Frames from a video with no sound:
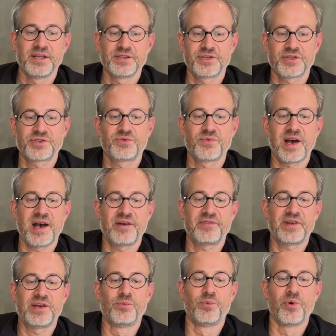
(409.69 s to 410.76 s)
just to have
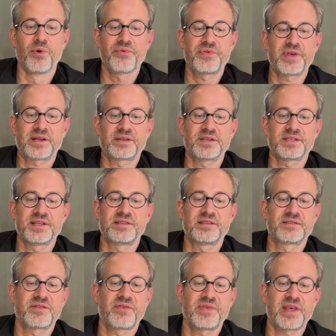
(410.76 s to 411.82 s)
a wall thickness that
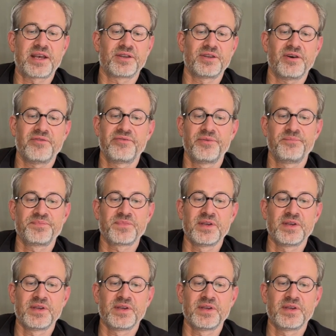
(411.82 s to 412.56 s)
is thick enough